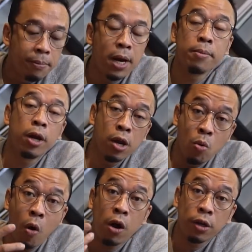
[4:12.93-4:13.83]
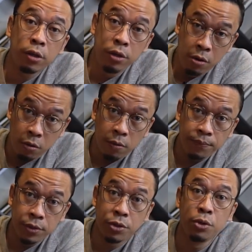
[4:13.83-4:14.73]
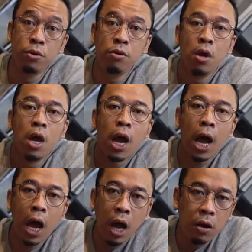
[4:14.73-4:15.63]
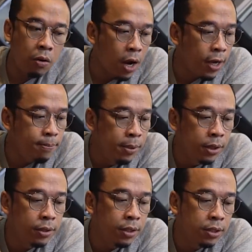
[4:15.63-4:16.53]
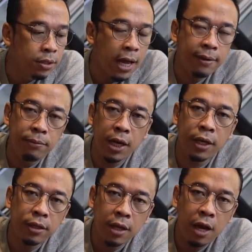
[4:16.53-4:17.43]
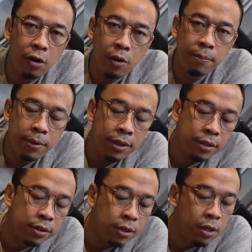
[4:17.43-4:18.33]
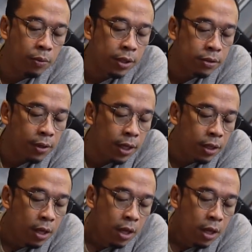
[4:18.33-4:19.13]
But I'm gonna walk you through how I built this timeline, how I built this sequence, right?